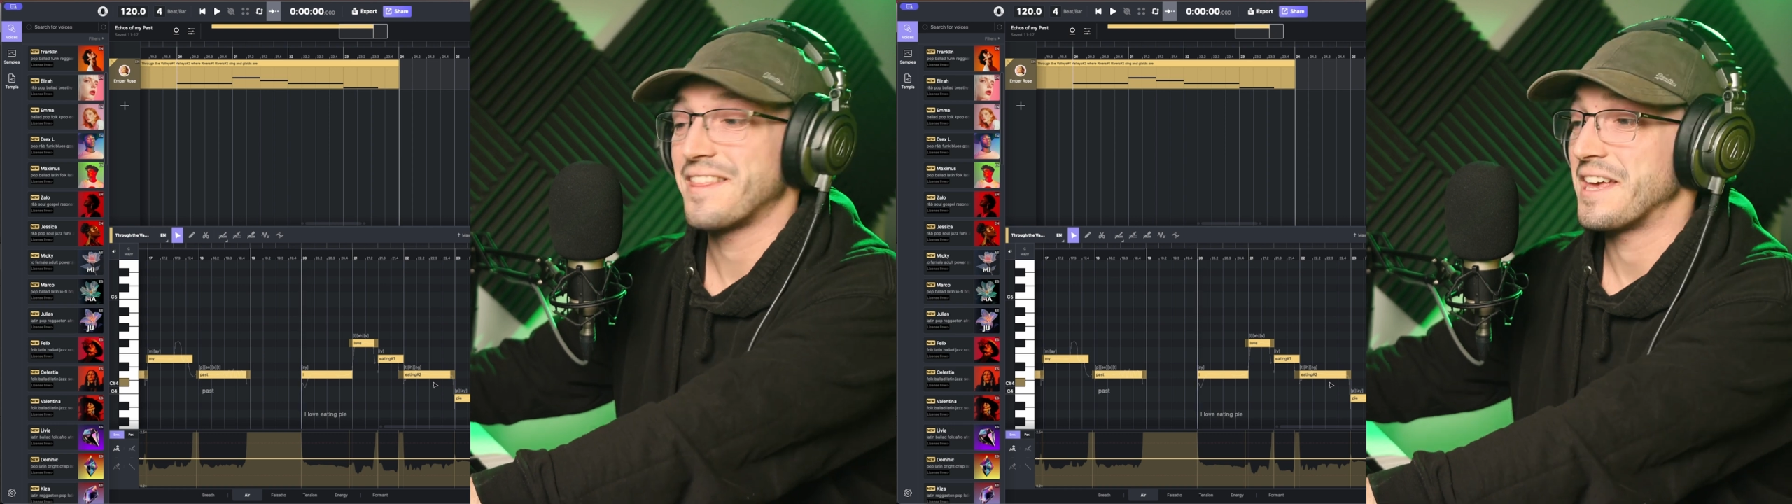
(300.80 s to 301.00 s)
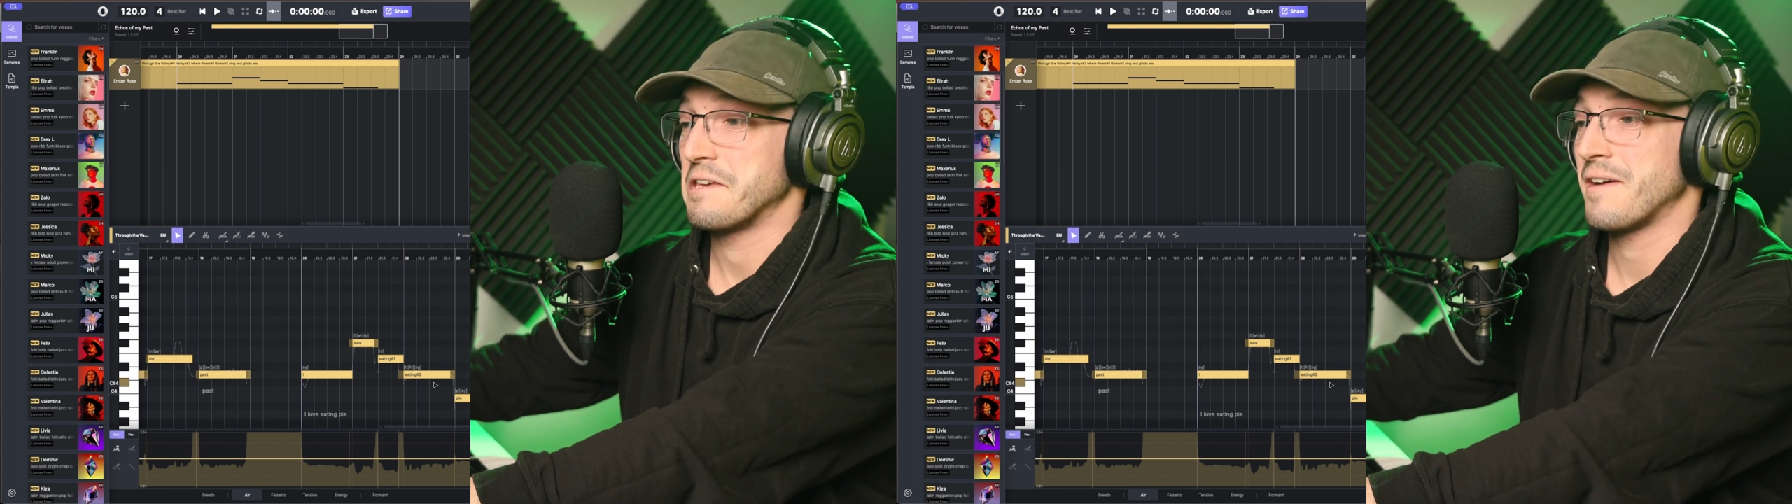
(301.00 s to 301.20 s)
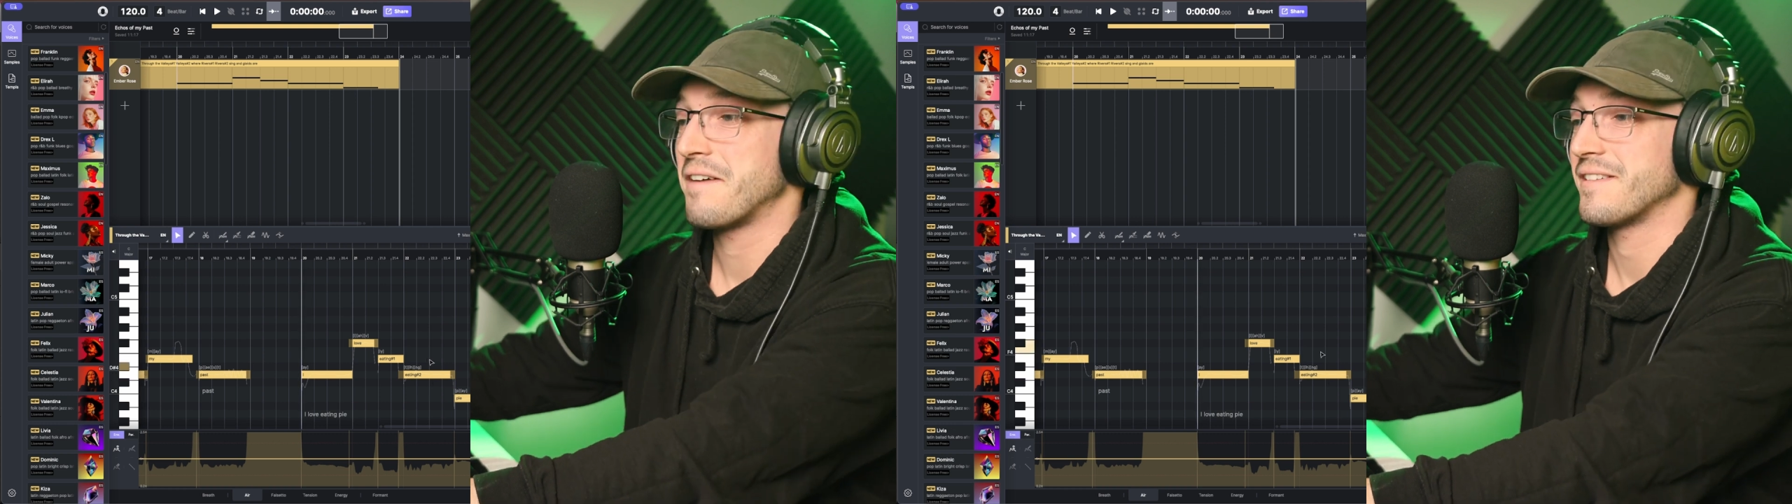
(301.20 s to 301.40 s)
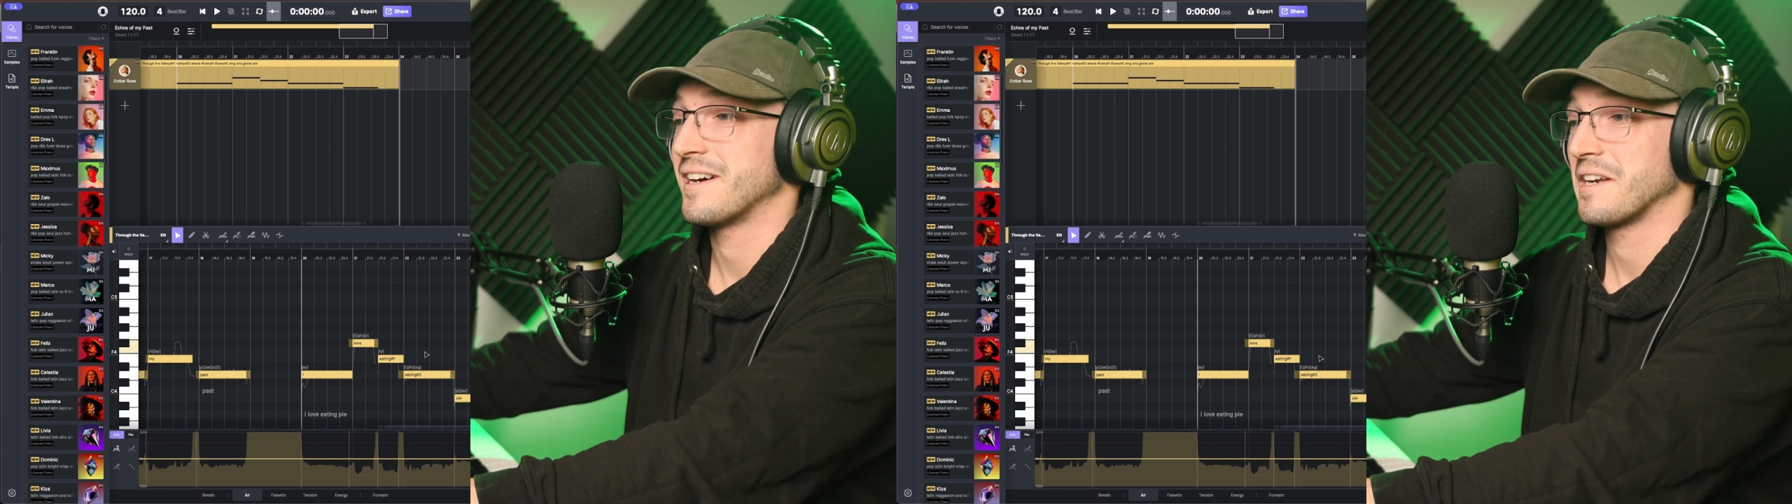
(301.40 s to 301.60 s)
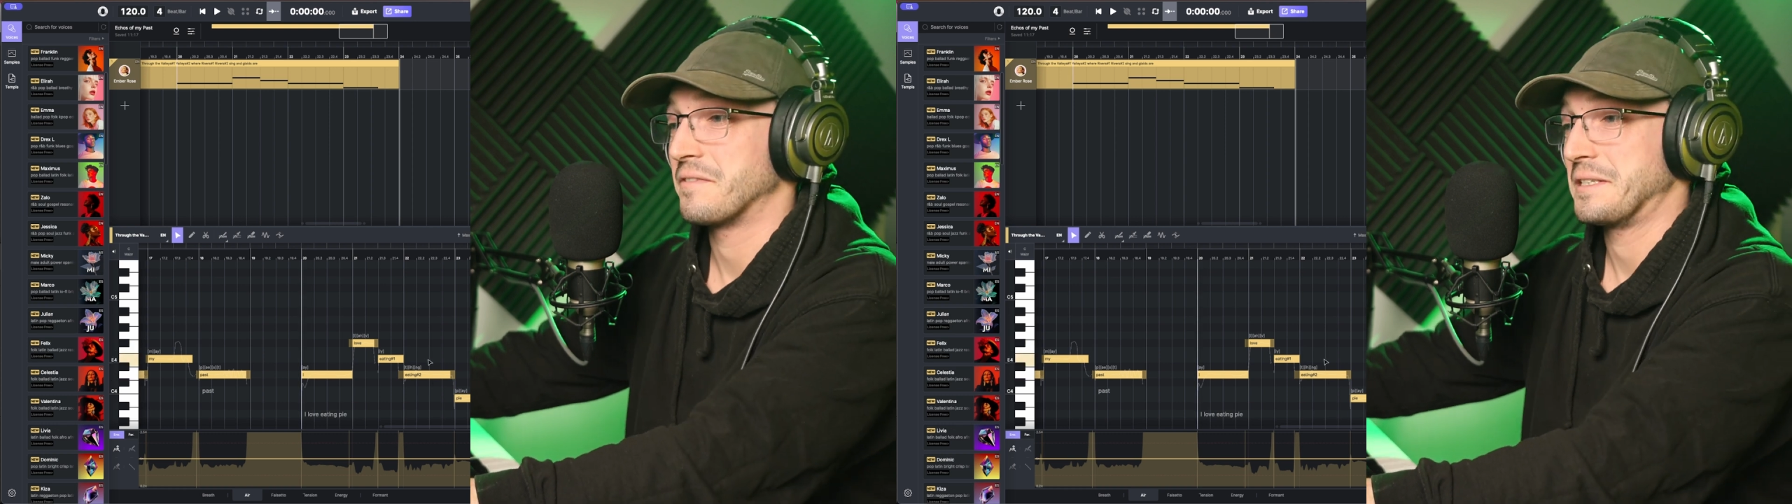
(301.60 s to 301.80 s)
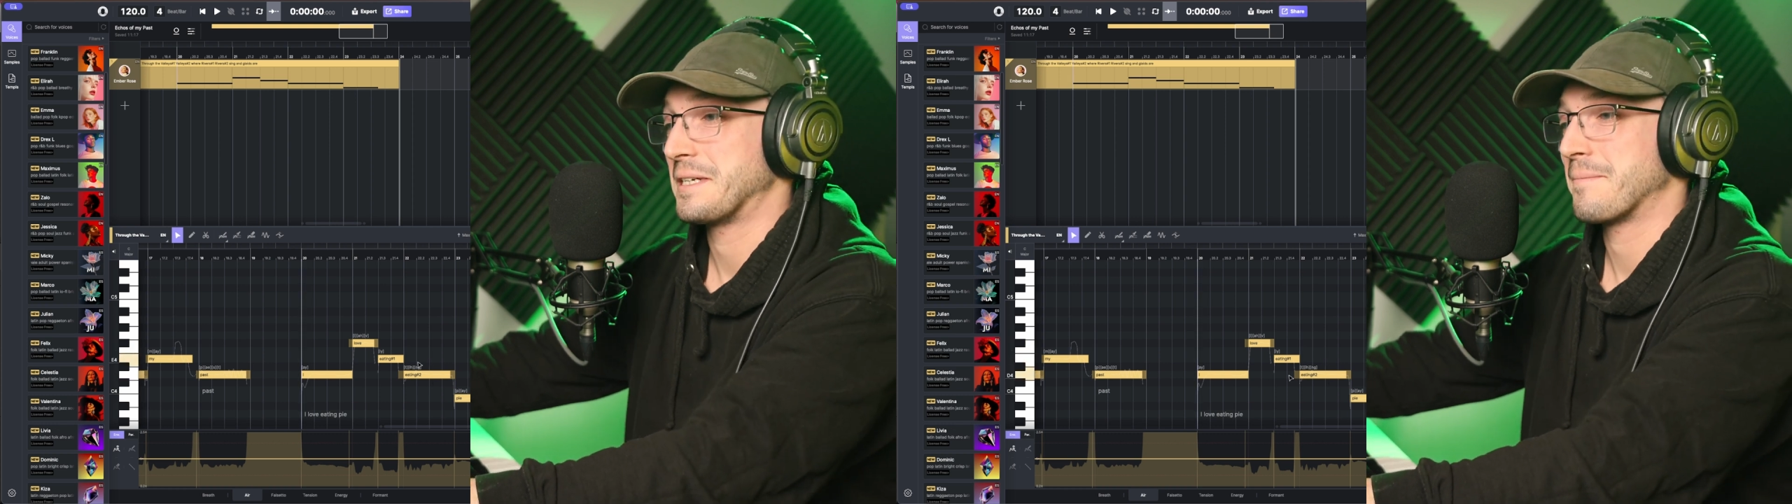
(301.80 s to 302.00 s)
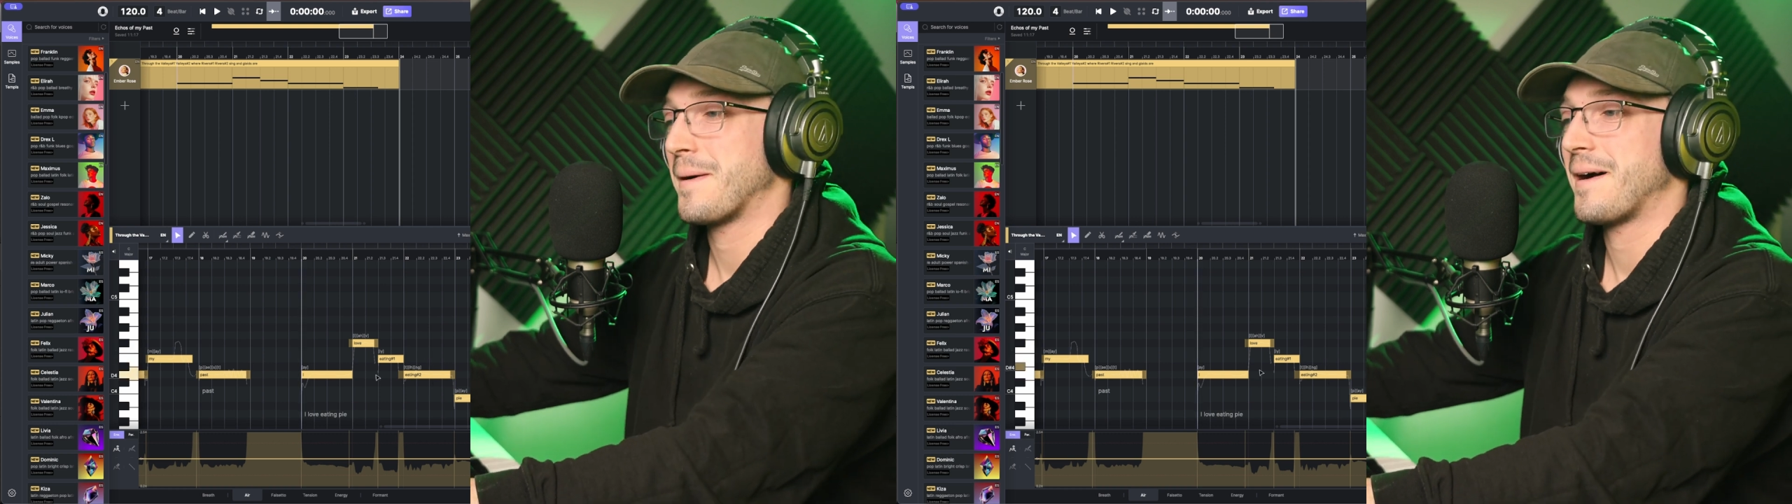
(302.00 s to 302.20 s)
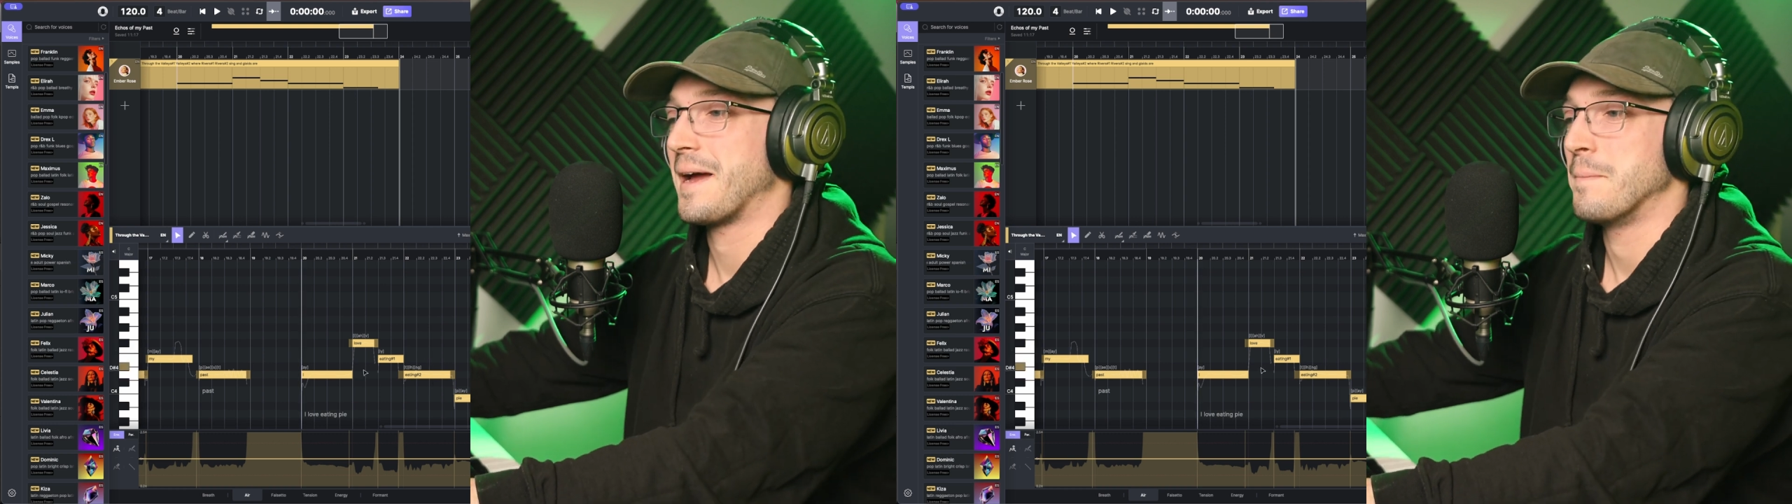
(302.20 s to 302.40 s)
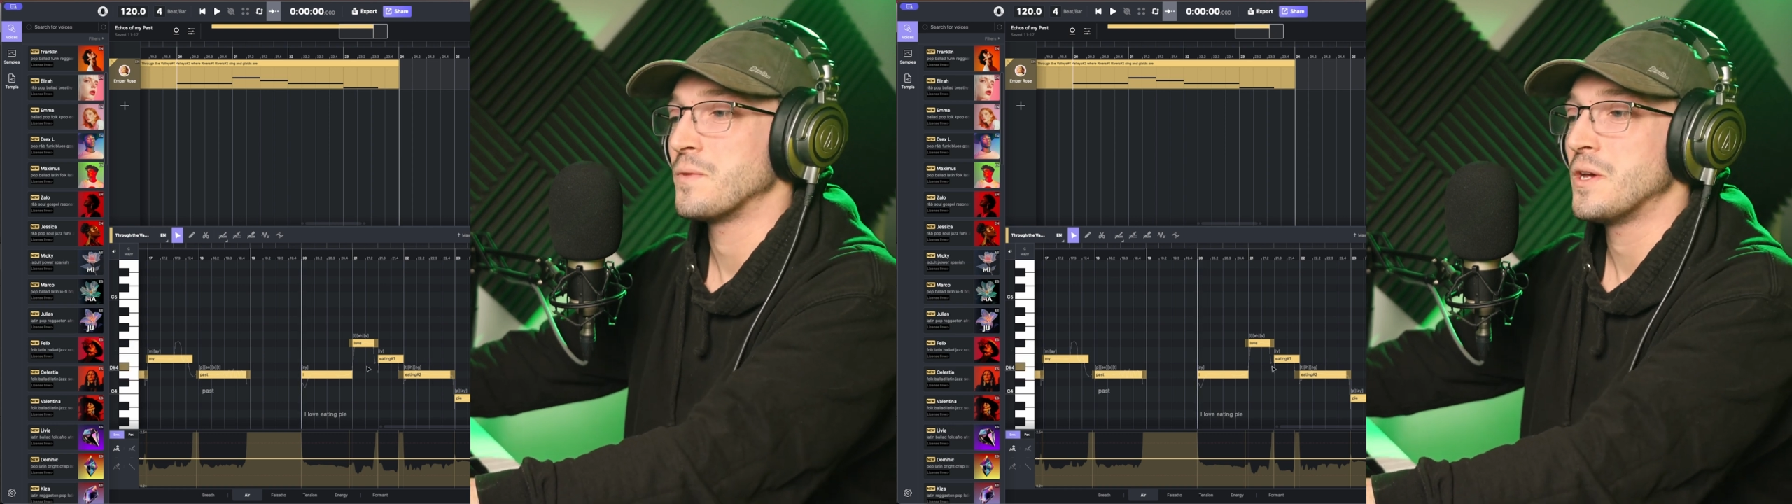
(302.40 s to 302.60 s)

There you have it. I love eating pie.